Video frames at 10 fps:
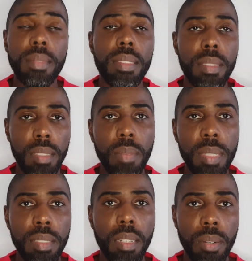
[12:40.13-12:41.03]
some
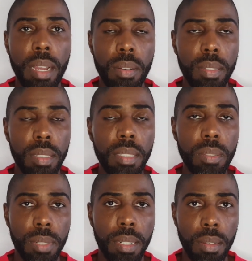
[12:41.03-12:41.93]

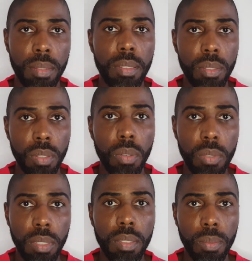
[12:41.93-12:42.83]
Israel
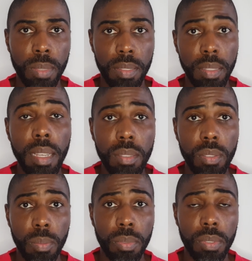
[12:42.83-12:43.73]
soldiers were sent
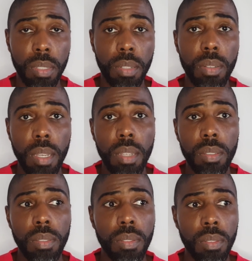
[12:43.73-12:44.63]
to Brazil
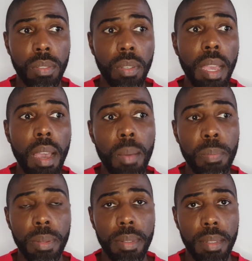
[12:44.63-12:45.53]
to
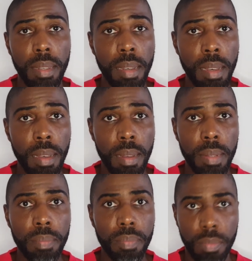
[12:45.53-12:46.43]
help
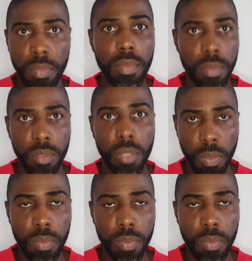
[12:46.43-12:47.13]
the